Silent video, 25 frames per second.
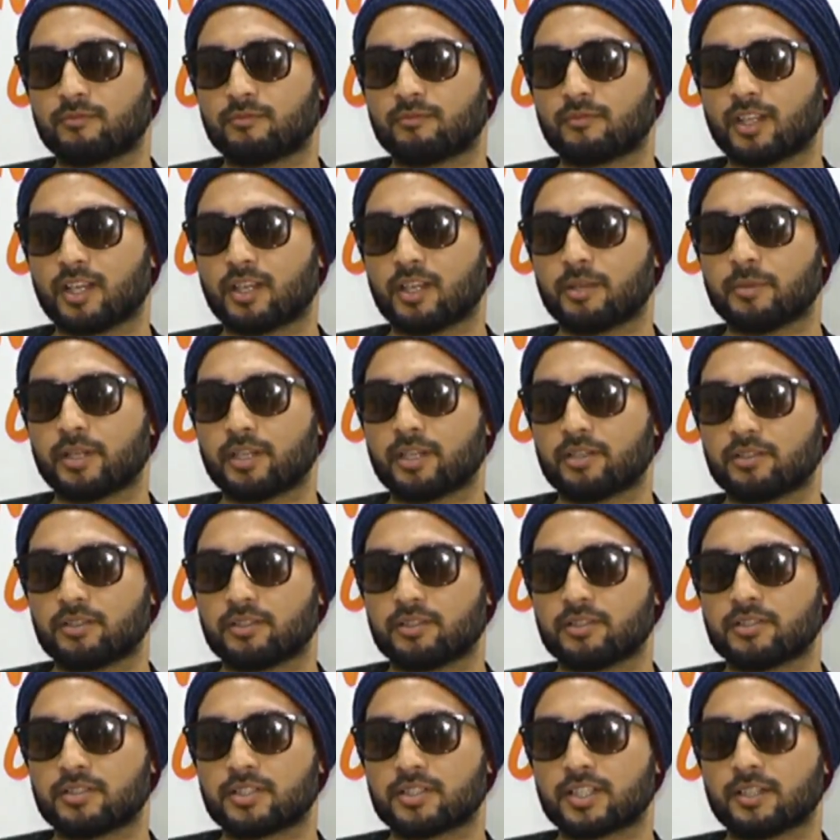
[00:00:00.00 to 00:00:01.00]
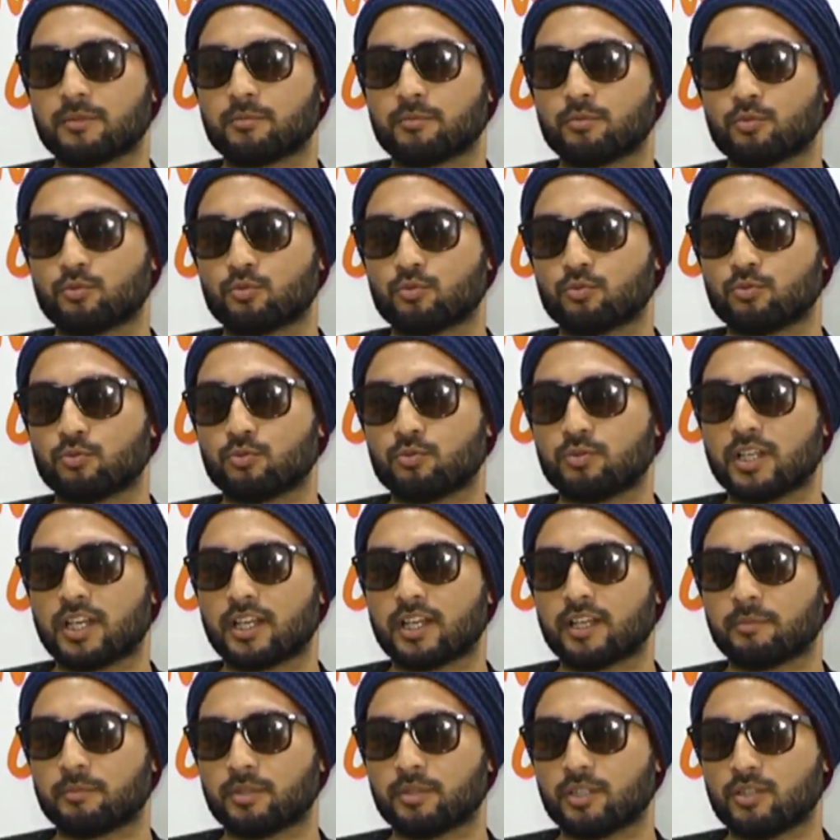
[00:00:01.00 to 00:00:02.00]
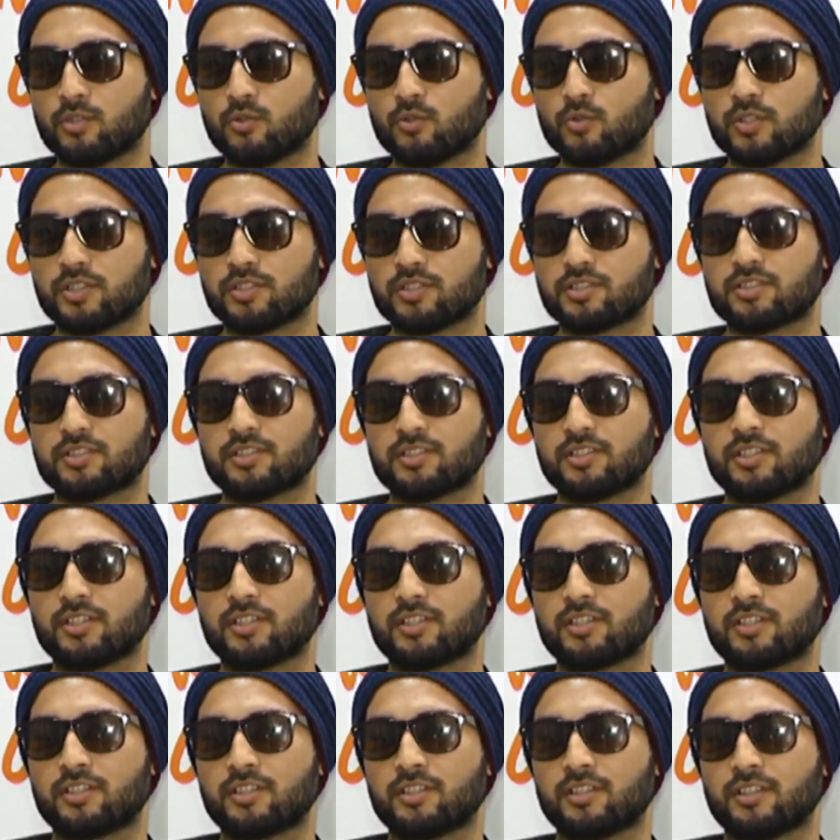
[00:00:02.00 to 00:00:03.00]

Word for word: I'm arrogant, I'm rude, I'm egoistic.